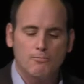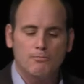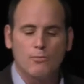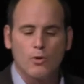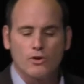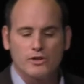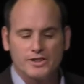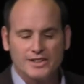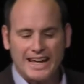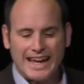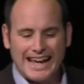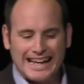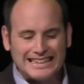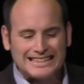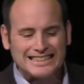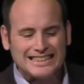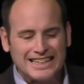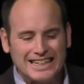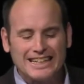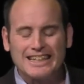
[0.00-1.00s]
more than
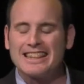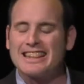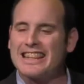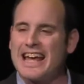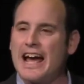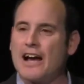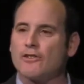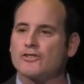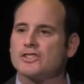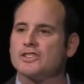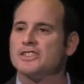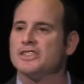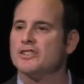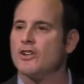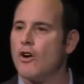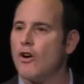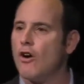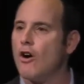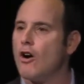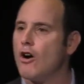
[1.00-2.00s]
18,000
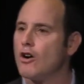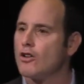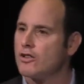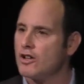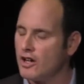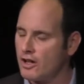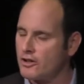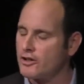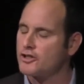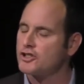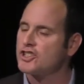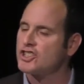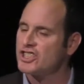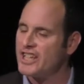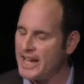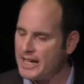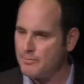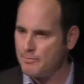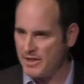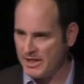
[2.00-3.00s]
in all other
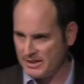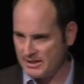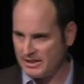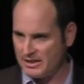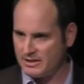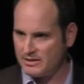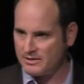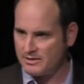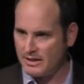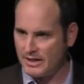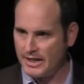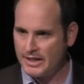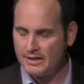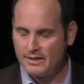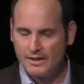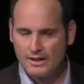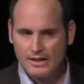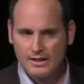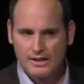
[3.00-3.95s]
segments, right?